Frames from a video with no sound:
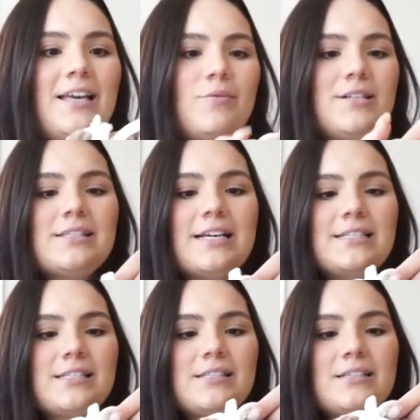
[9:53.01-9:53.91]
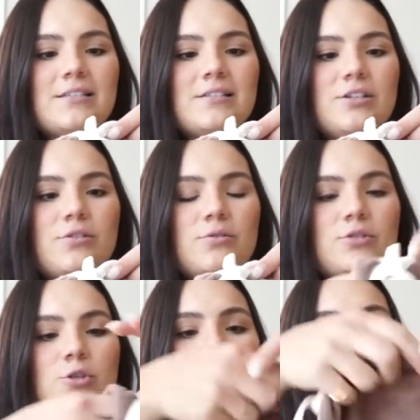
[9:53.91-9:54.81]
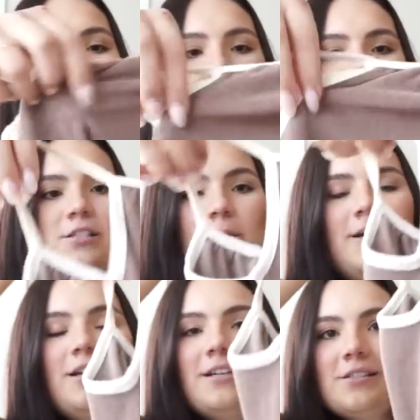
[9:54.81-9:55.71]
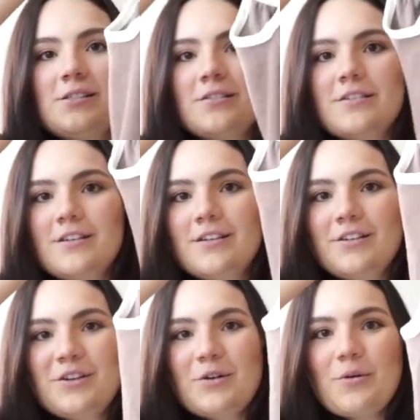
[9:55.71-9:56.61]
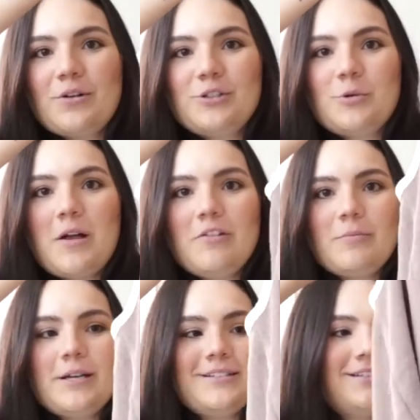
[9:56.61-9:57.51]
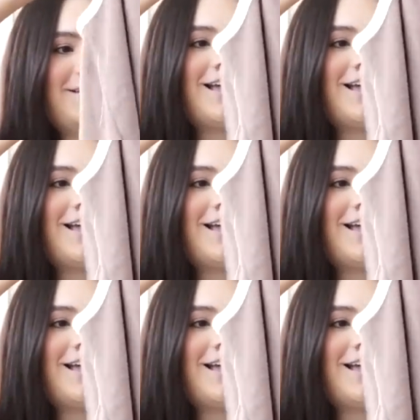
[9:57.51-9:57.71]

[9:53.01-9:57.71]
What size is this too? 12 months. Oh my goodness. 12 months.